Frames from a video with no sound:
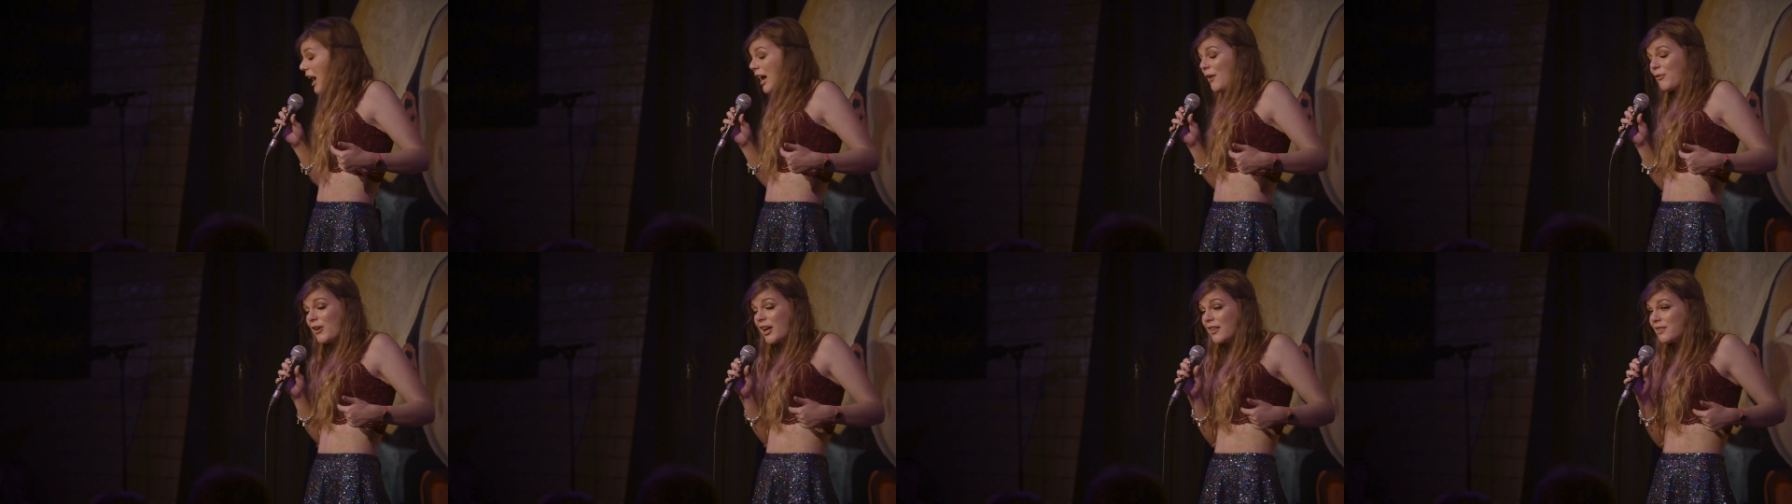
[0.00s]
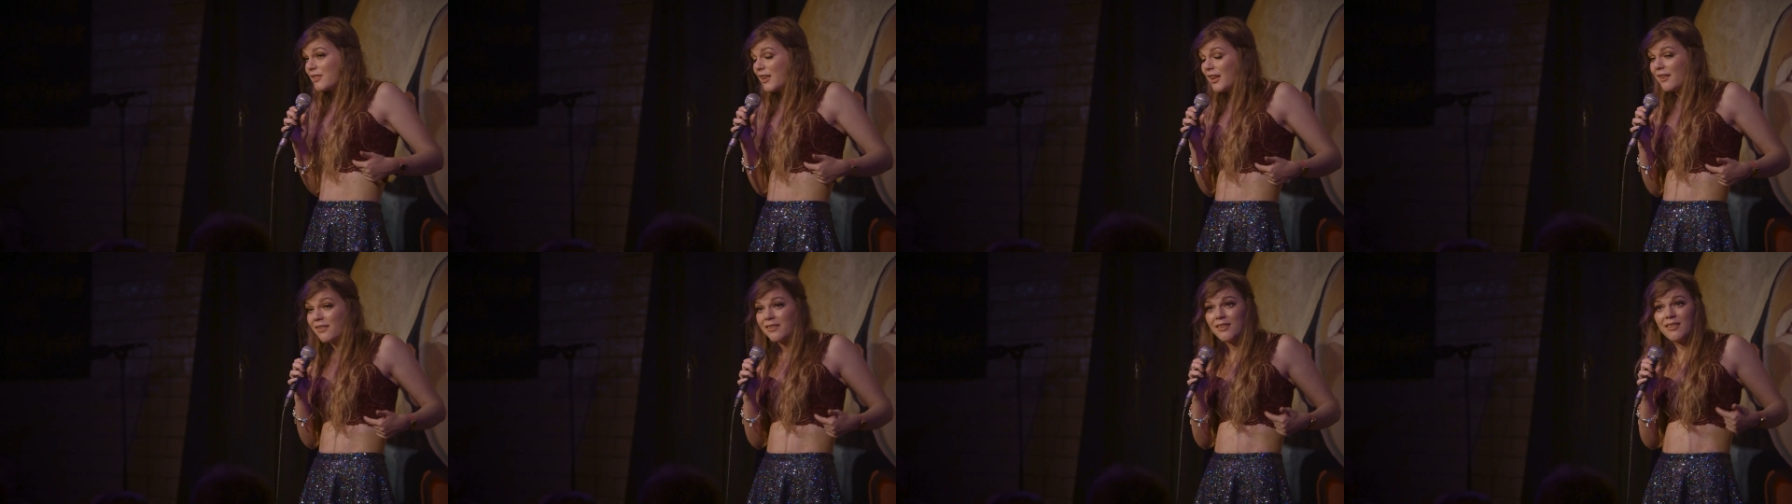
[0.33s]
I've had
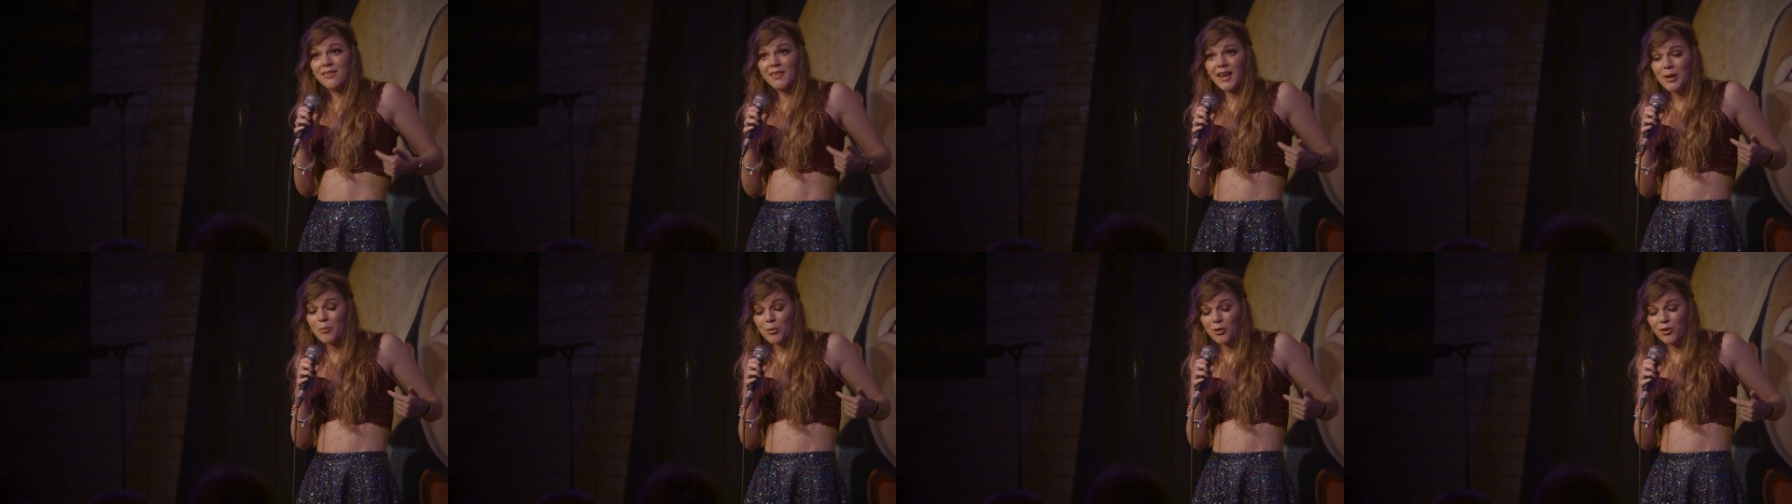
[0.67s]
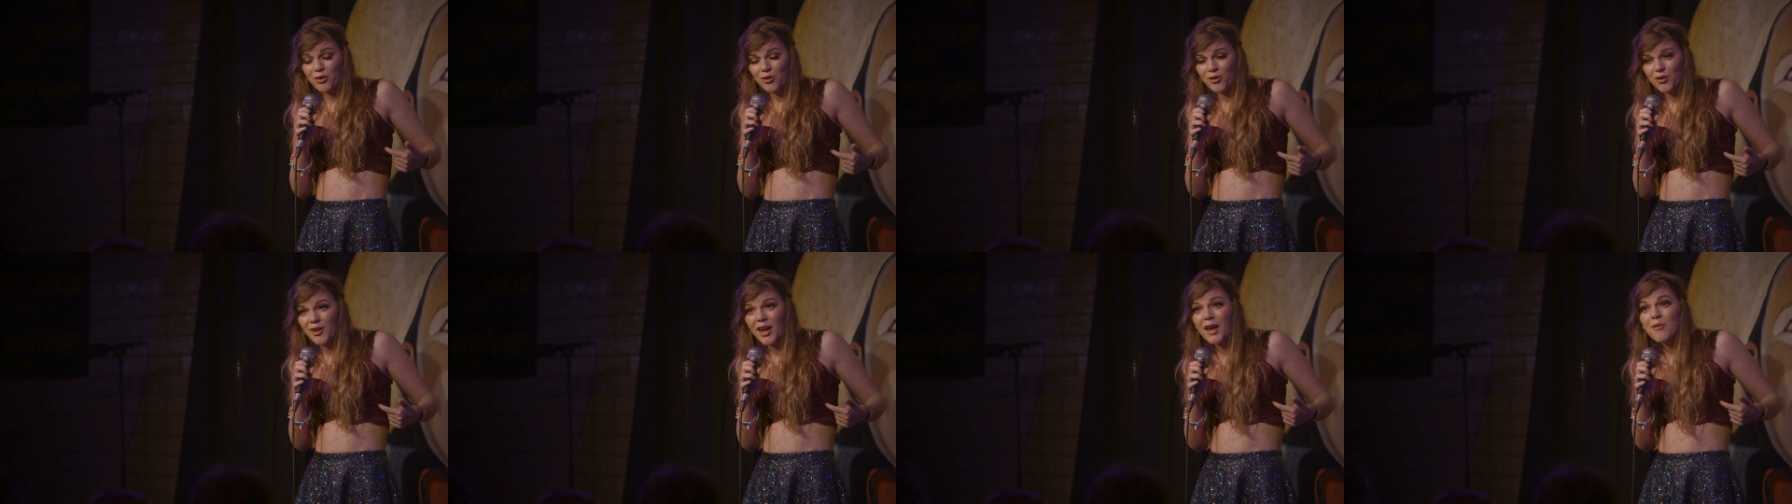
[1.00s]
this since I was
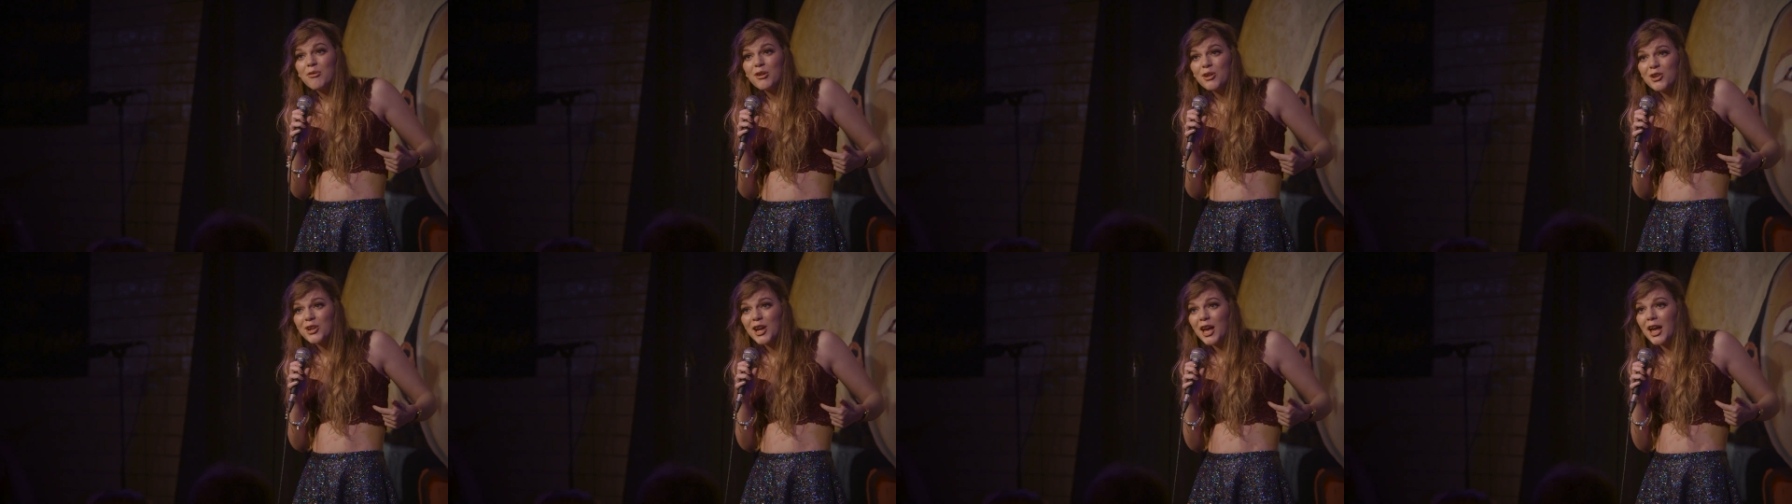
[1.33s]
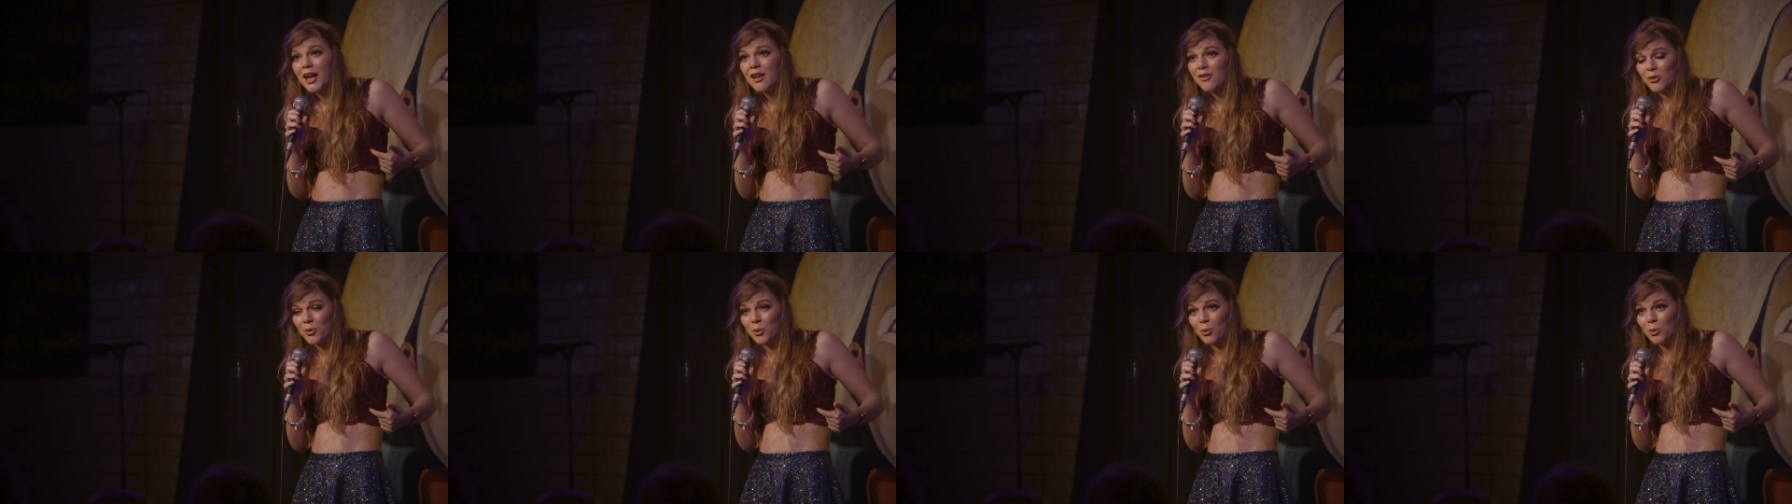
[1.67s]
seven
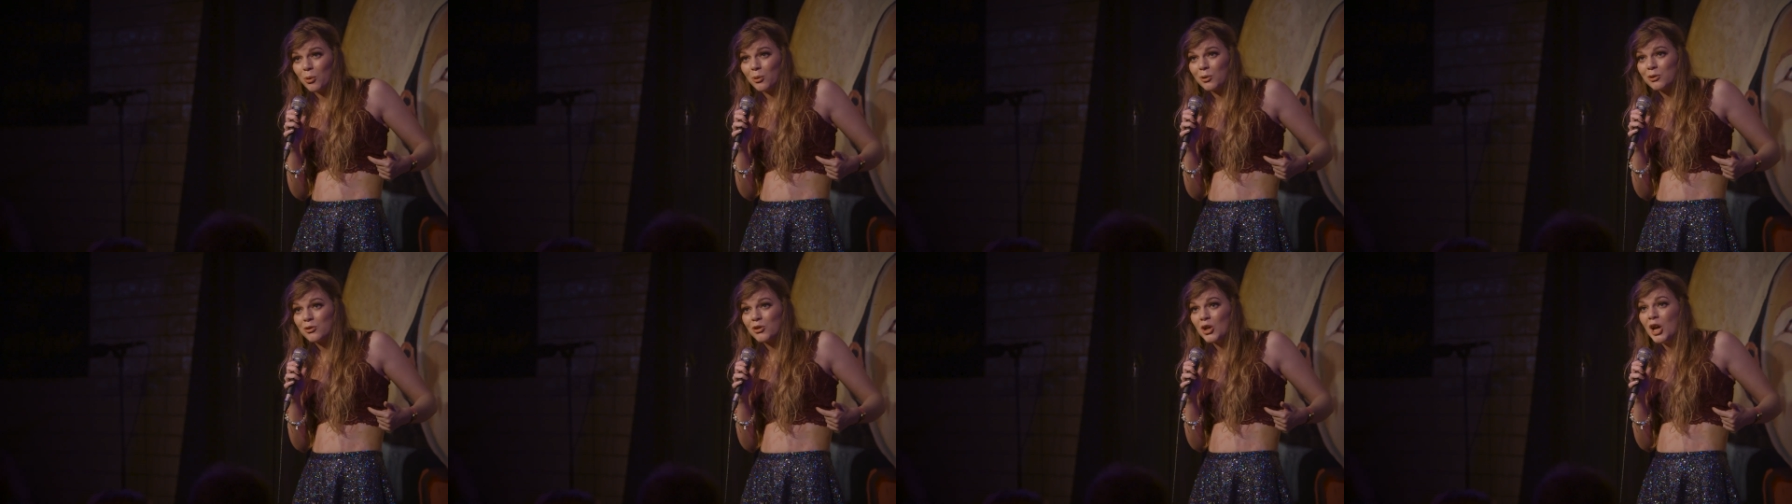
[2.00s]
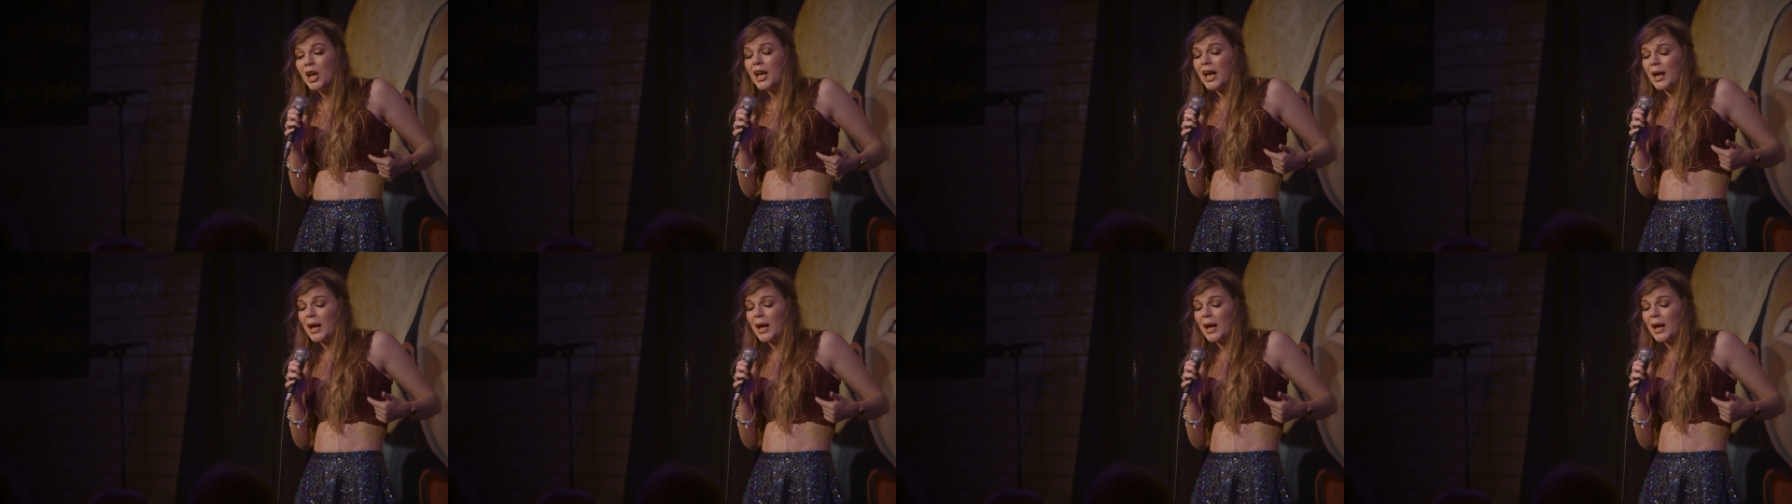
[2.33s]
years old.